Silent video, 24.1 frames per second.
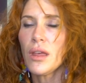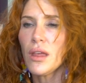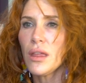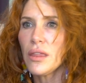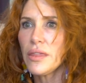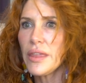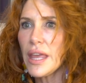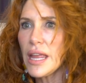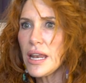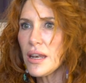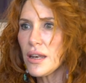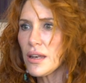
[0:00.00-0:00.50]

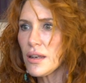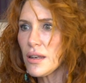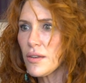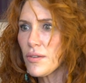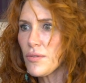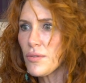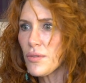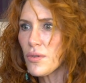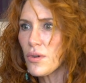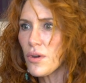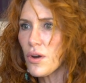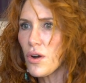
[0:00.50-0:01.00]

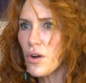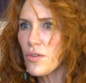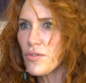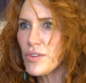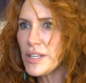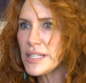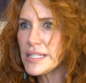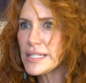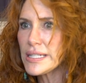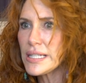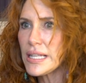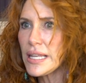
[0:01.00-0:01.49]
Then
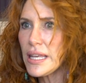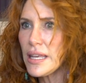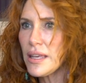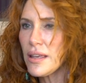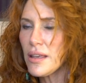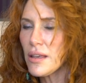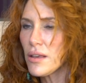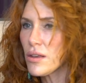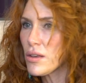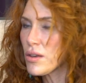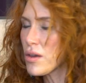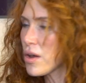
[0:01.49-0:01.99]

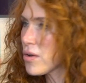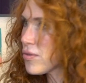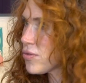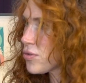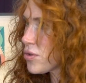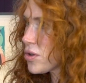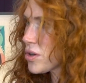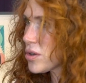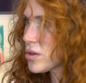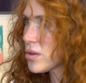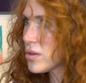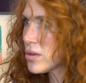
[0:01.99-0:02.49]
obviously
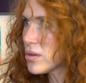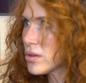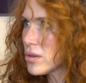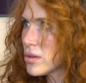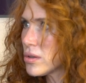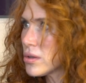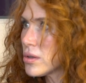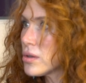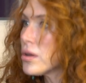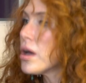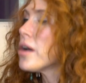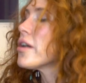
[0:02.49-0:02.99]

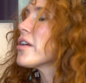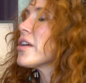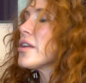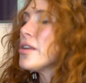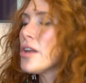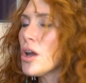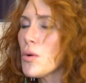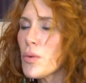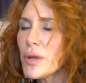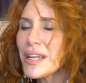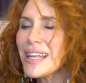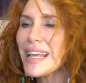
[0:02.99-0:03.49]

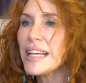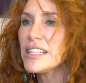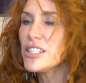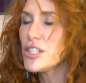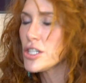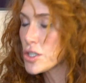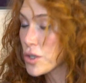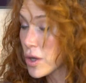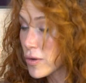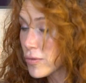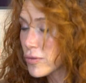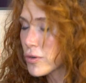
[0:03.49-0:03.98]
no one can
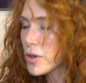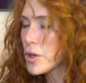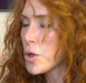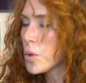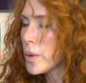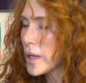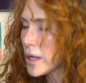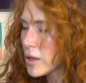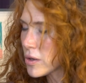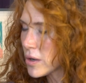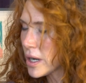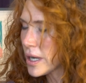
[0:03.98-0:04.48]
just go for a
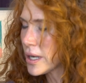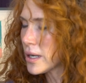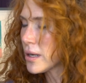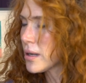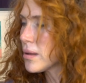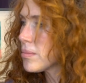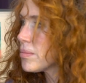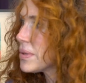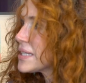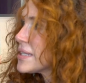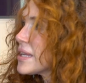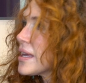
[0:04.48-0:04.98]
quick run,
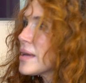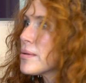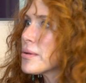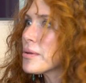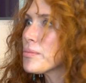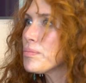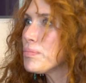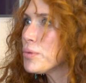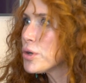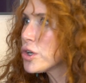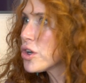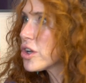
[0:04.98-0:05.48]
but
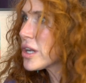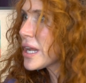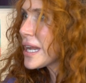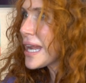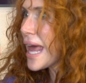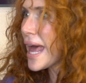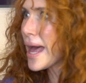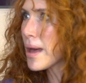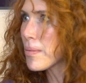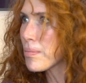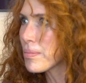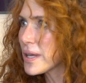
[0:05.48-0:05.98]
put on an
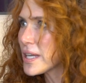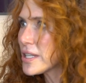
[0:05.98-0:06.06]
app.